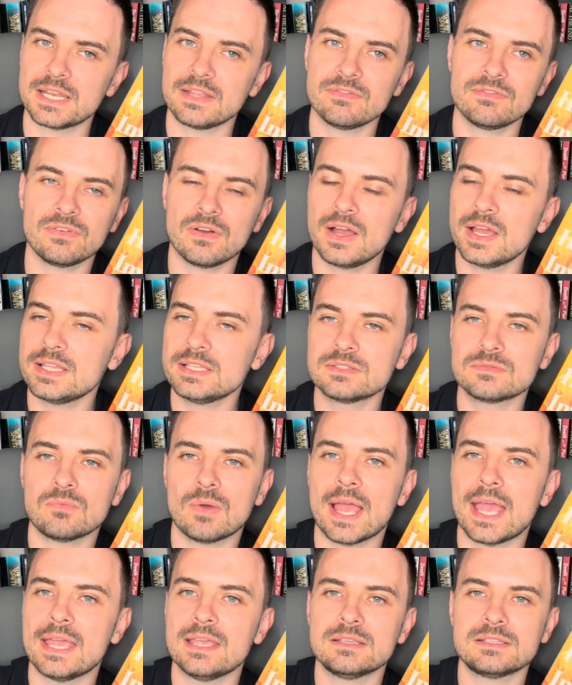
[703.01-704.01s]
He finds
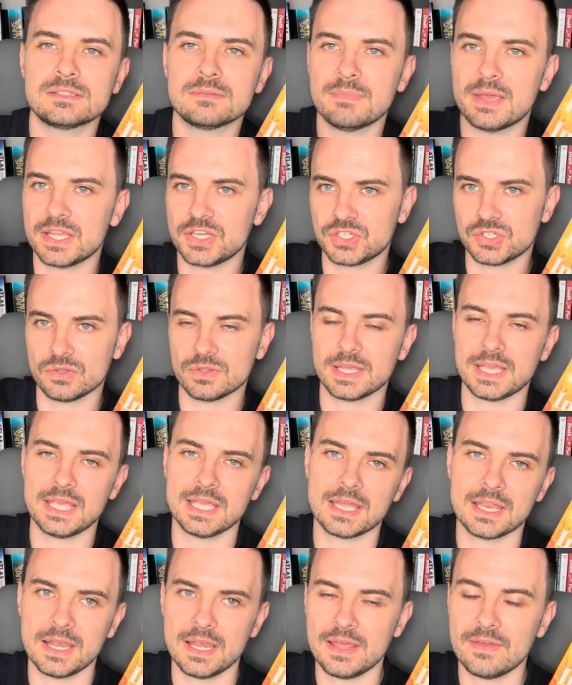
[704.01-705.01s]
ways to make sure that he
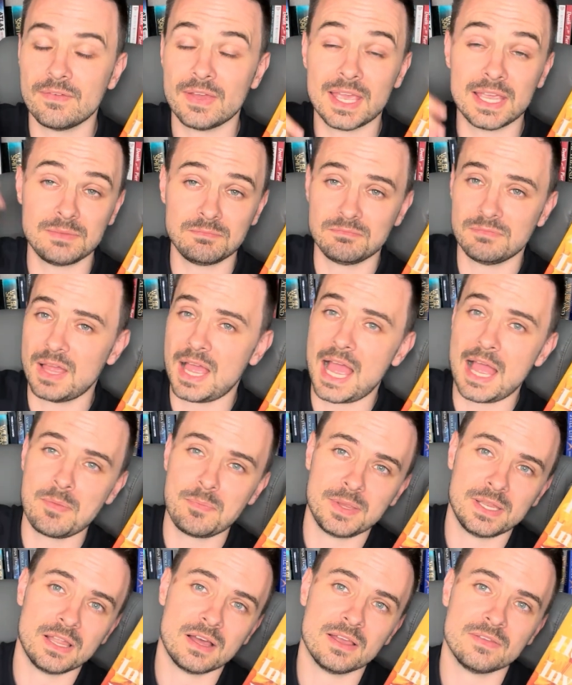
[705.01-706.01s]
can live a
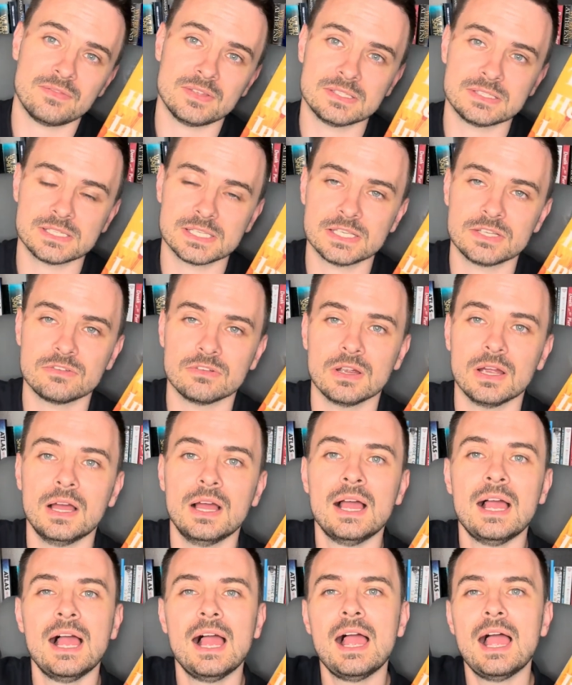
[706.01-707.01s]
happy life in secret,
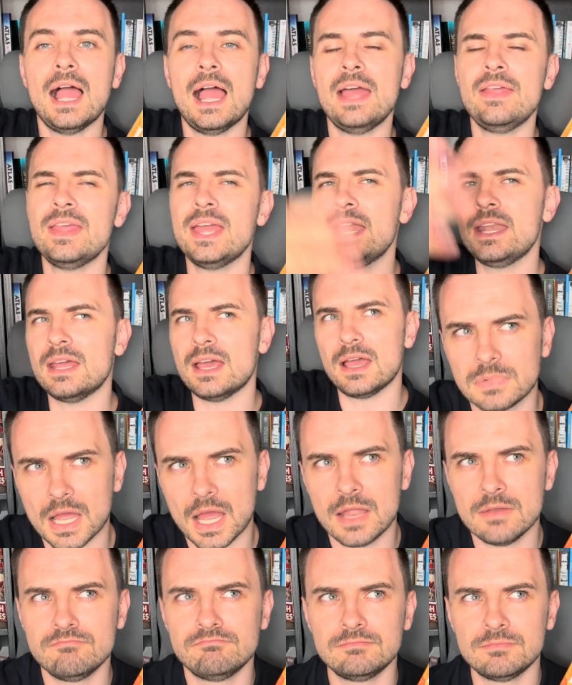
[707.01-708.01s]
and then
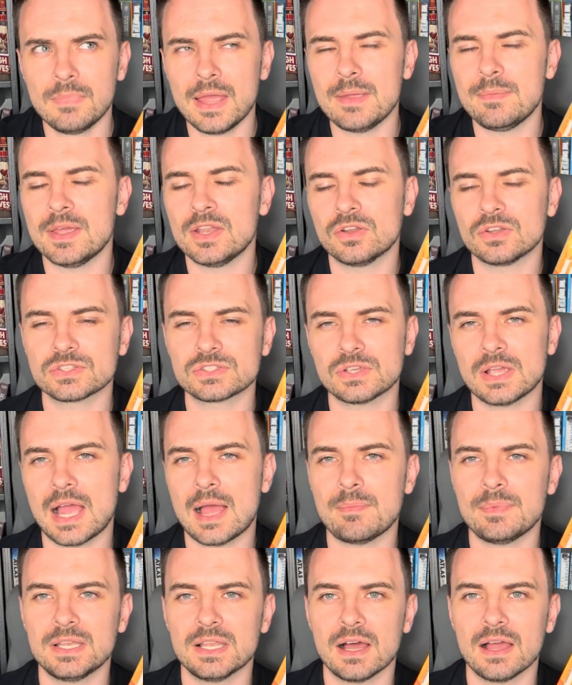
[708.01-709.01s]
maybe a not so
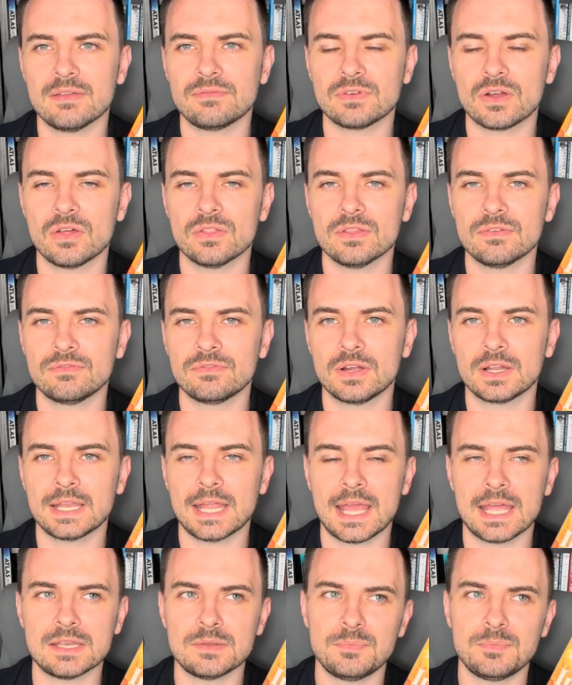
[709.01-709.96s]
happy life on the front end.